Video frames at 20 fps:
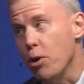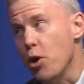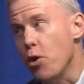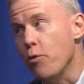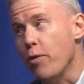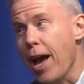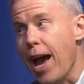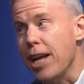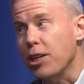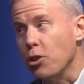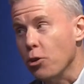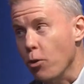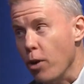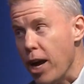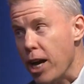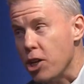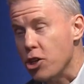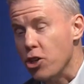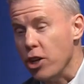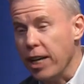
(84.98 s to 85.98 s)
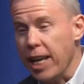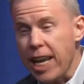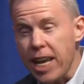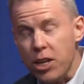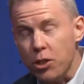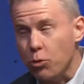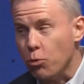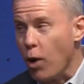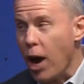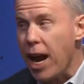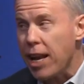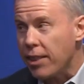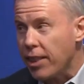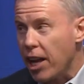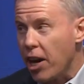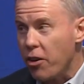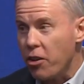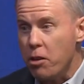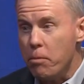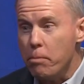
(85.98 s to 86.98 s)
to move that direction. He is
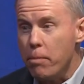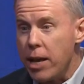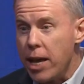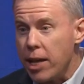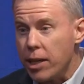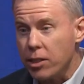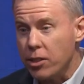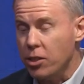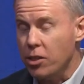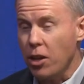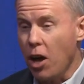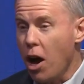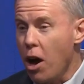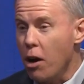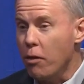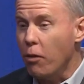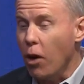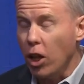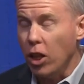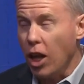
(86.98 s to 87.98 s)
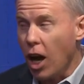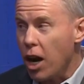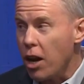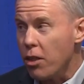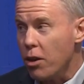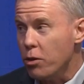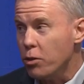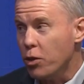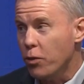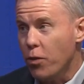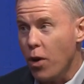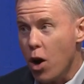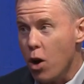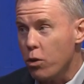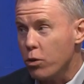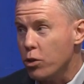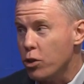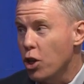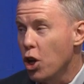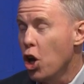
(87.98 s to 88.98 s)
right there in the midst of a lot of those
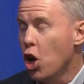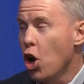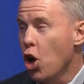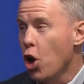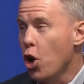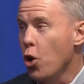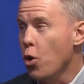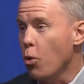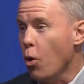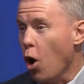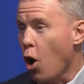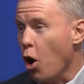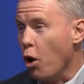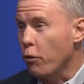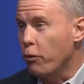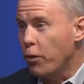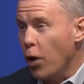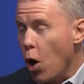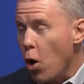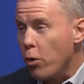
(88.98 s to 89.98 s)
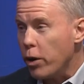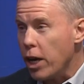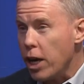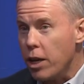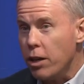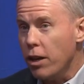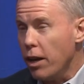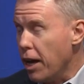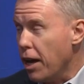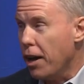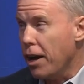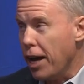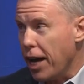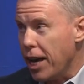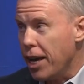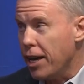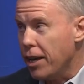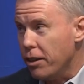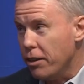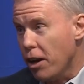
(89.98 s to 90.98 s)
folks who are voting
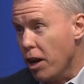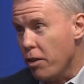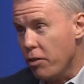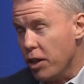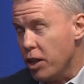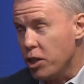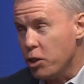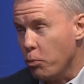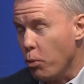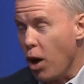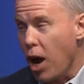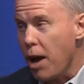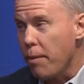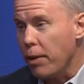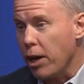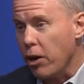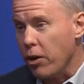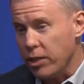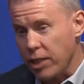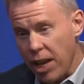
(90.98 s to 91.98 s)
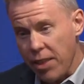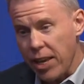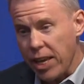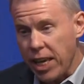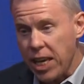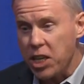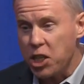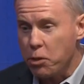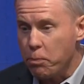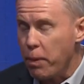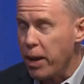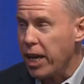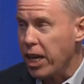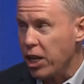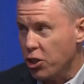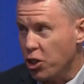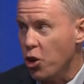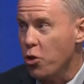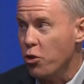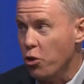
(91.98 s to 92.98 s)
in these primaries. I think he's
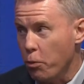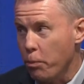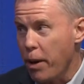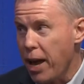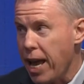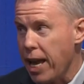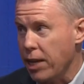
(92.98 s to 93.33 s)
speaking to your